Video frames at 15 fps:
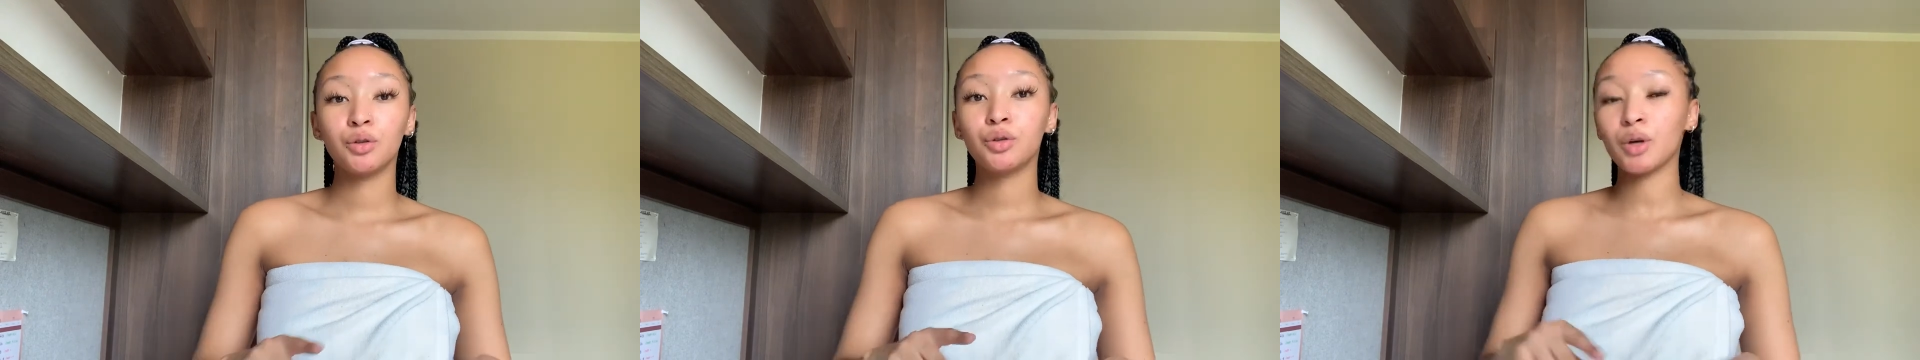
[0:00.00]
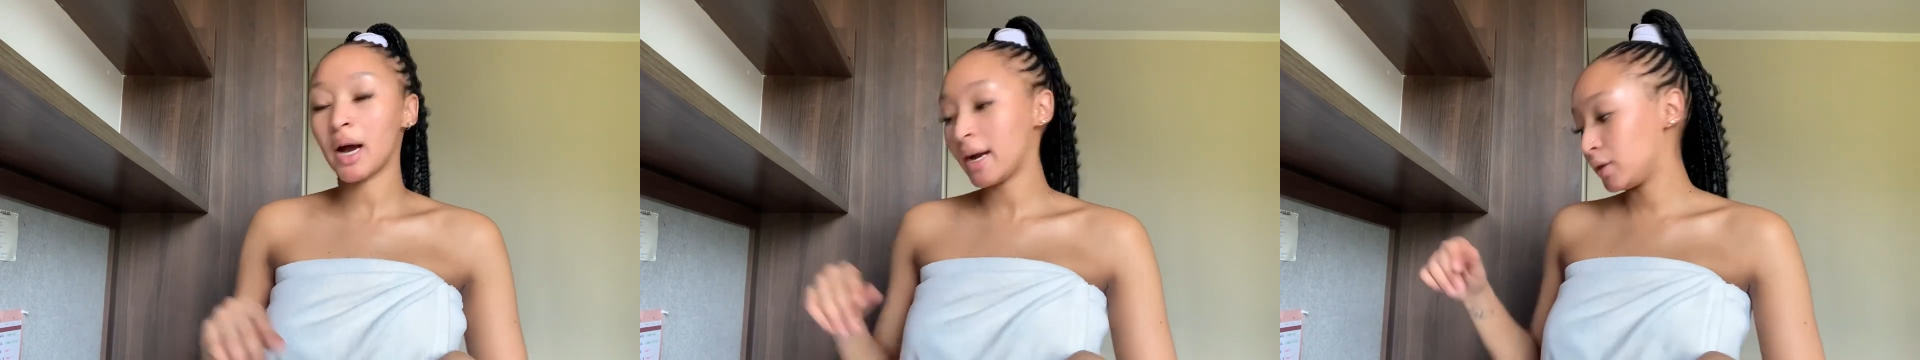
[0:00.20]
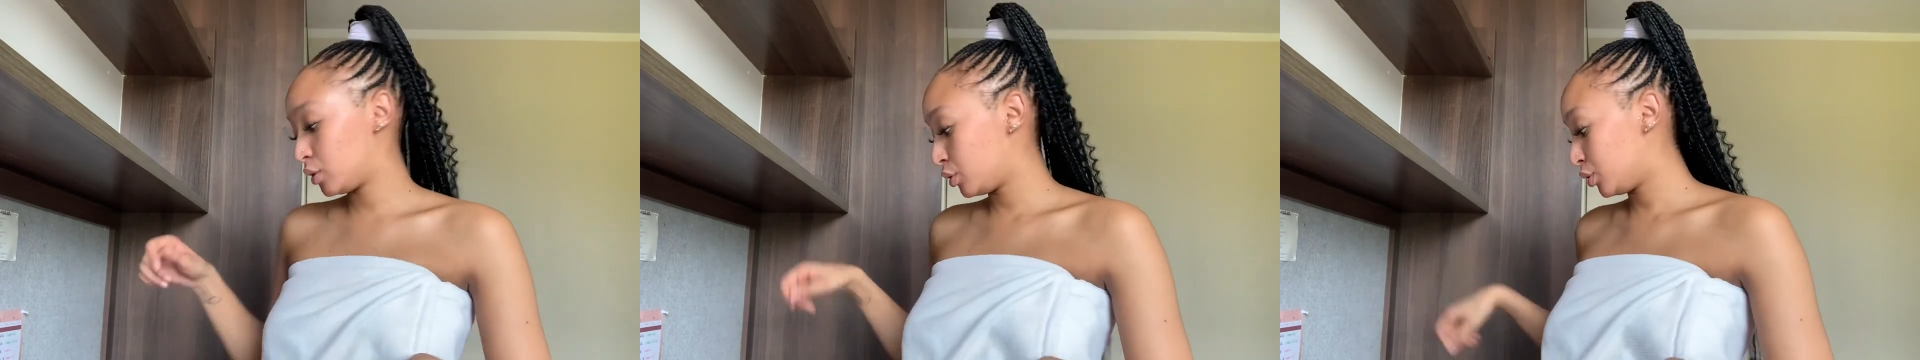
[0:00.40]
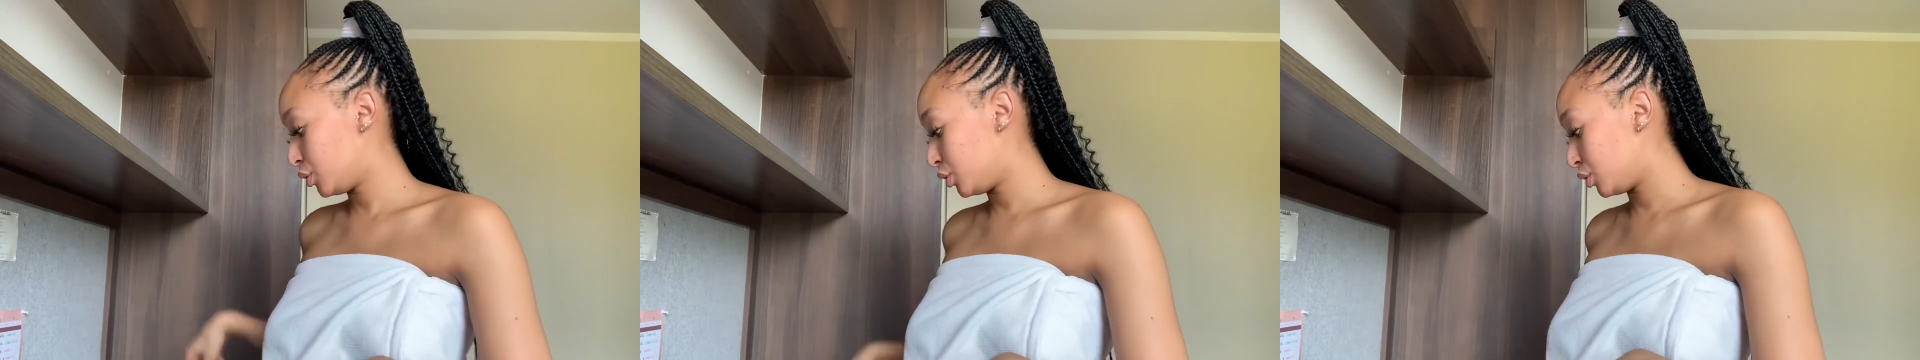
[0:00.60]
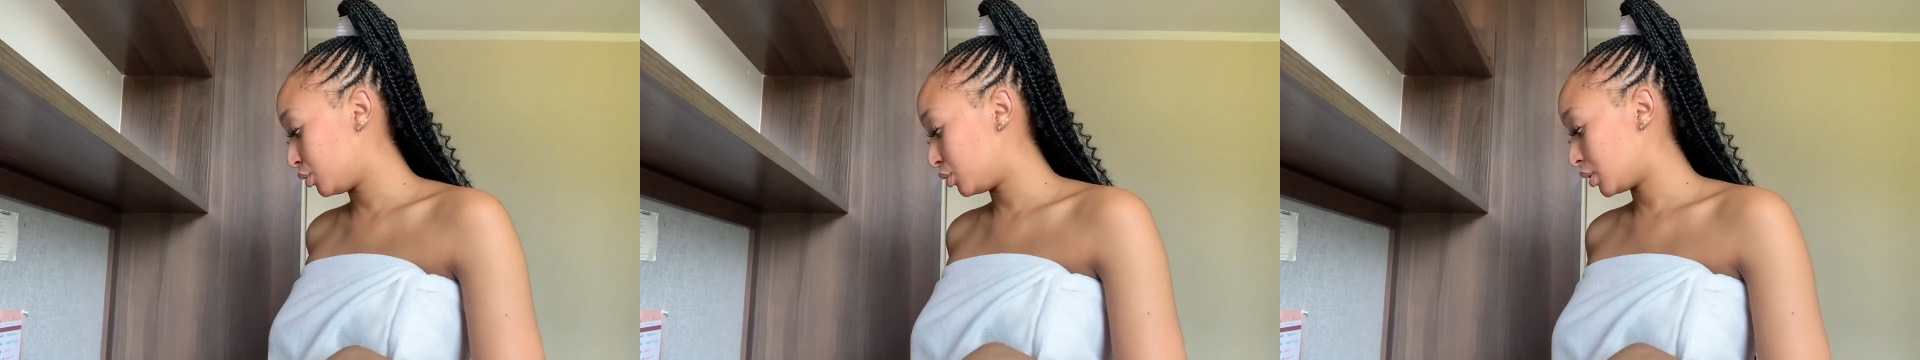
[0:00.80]
So I do
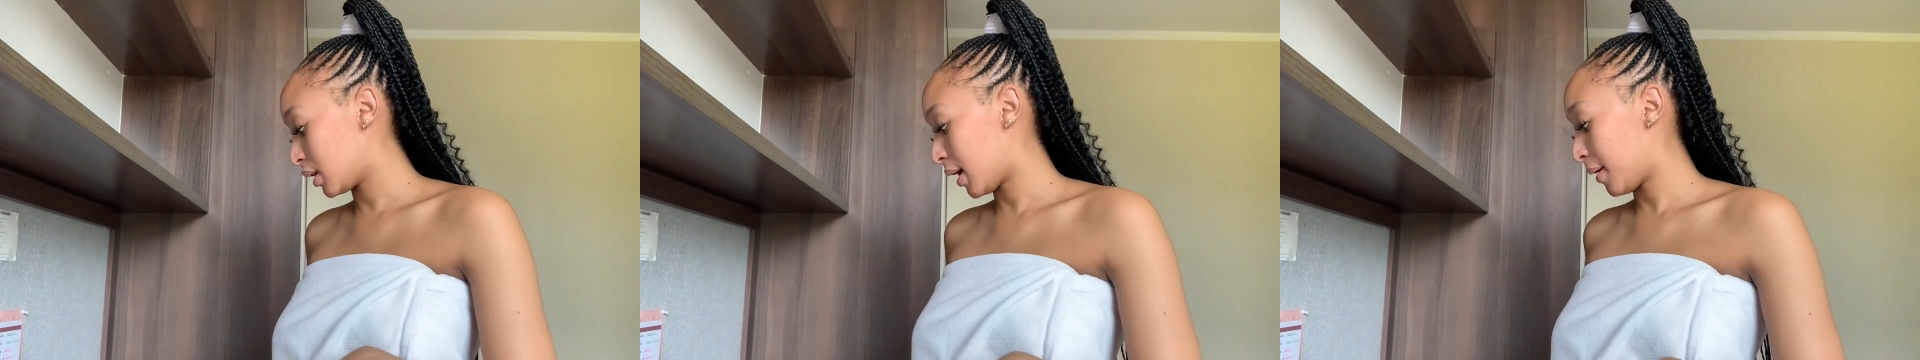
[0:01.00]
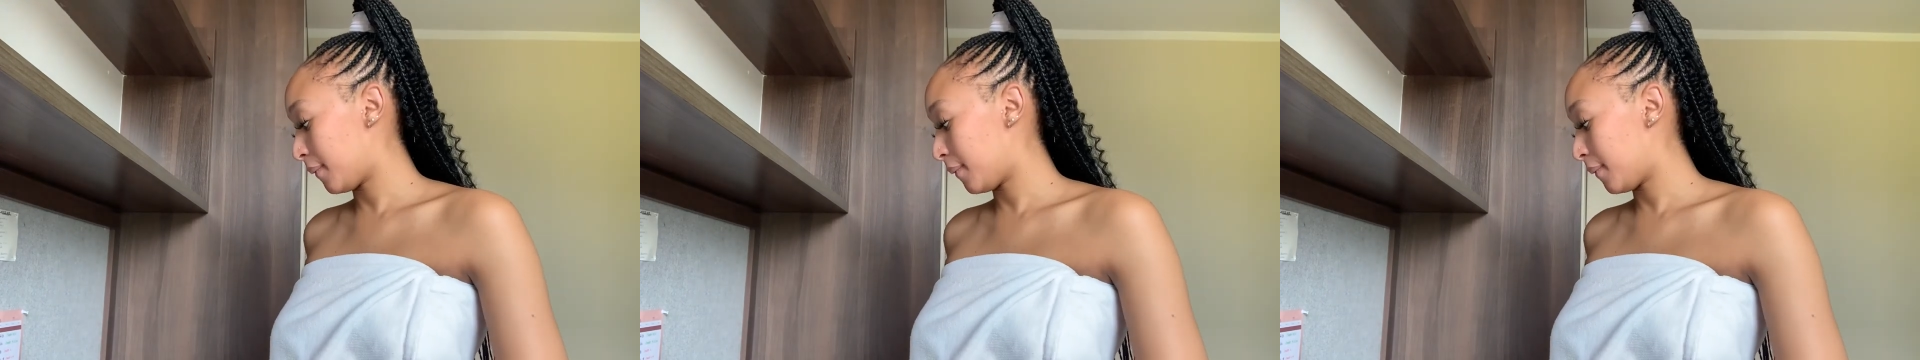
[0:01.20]
use